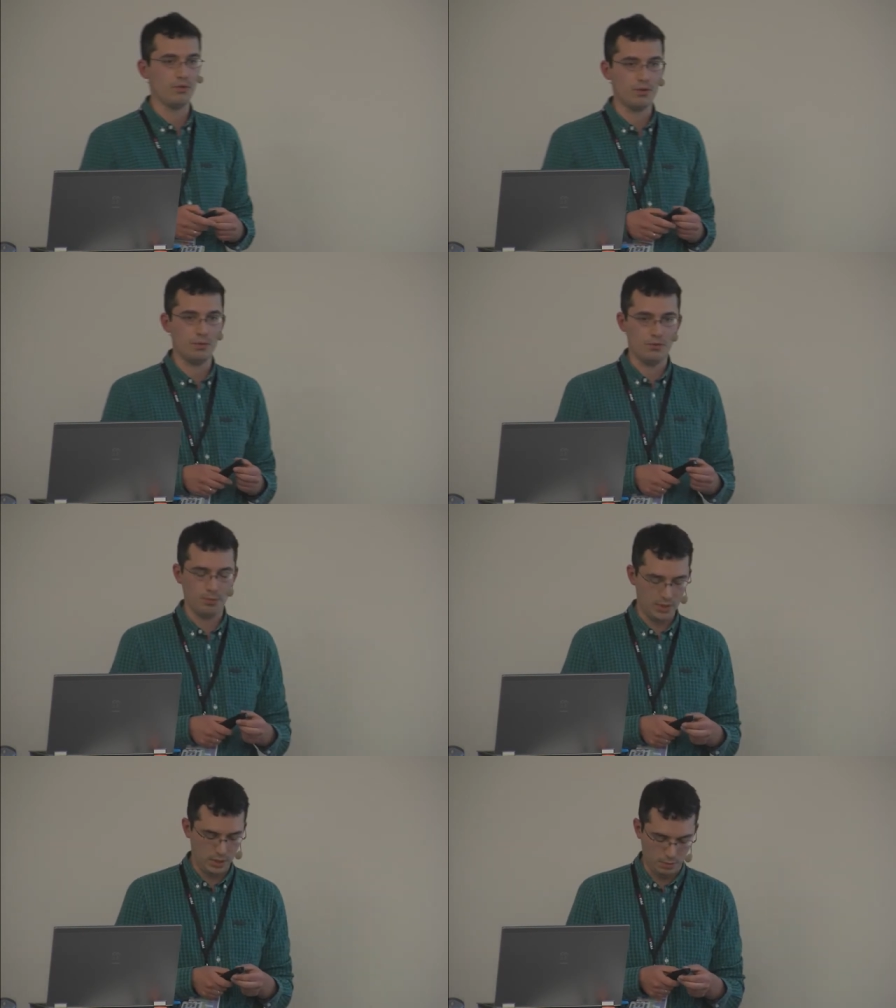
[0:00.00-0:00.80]
from, from
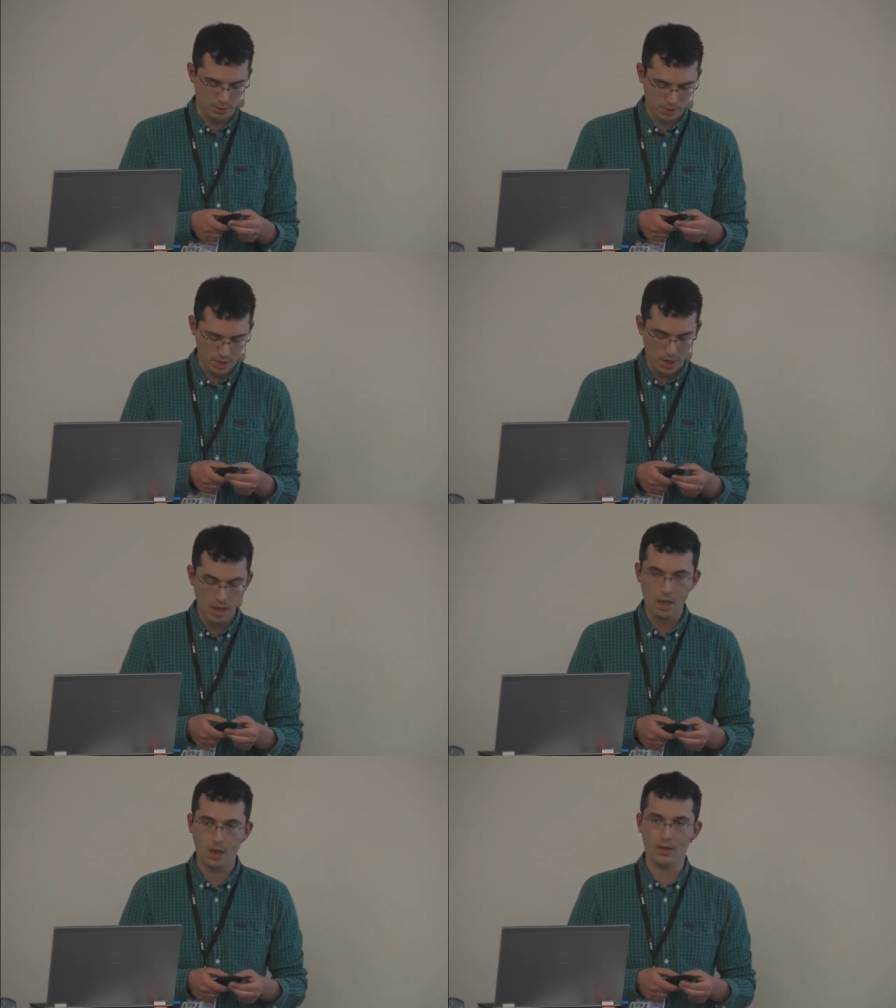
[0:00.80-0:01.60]
this was
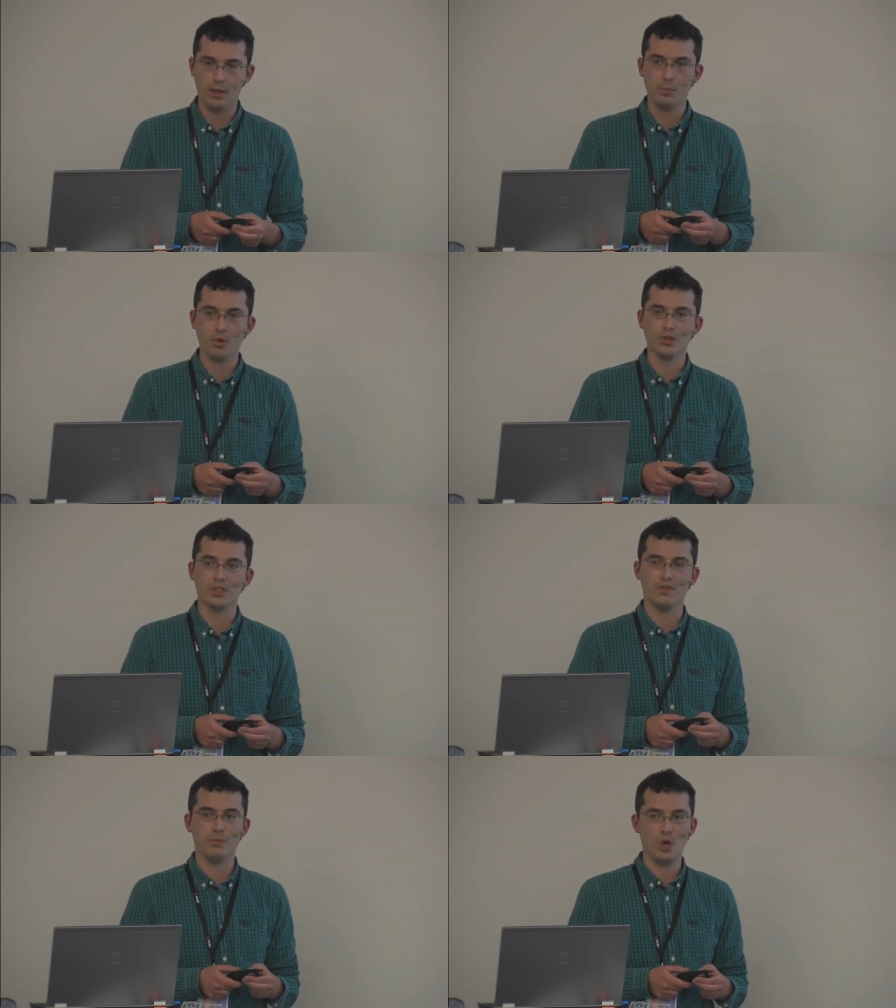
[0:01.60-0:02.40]
the importance
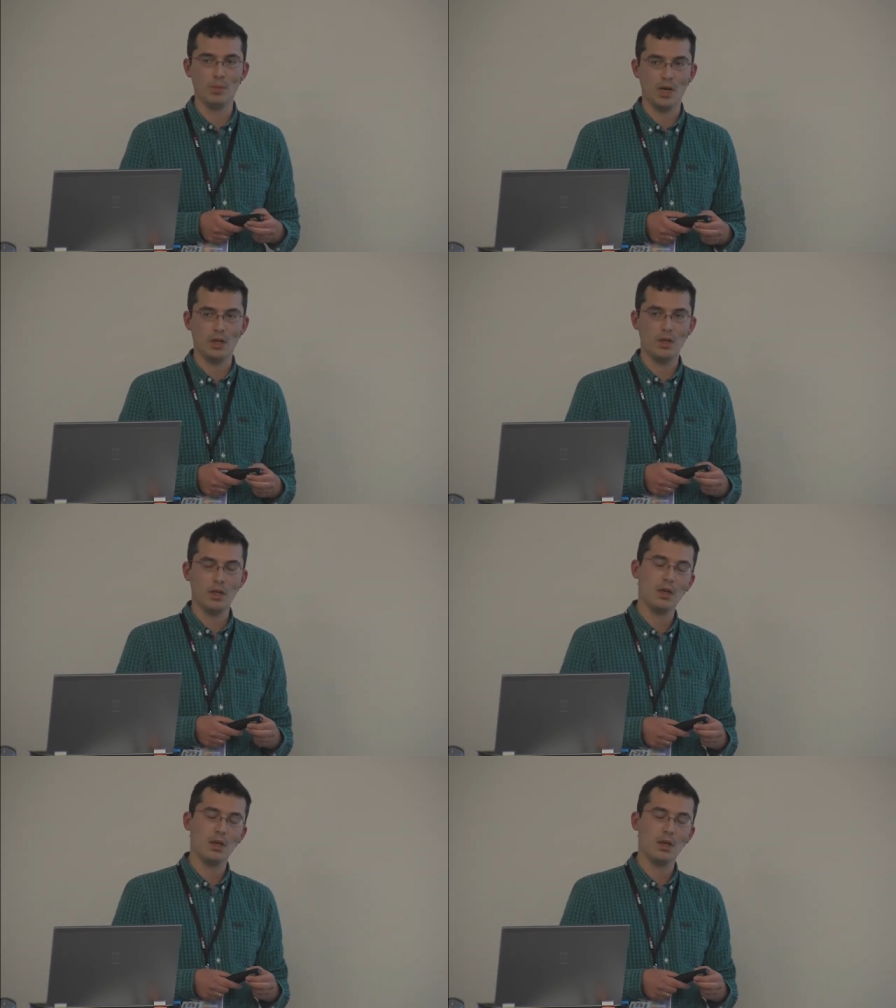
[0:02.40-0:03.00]
of mobile.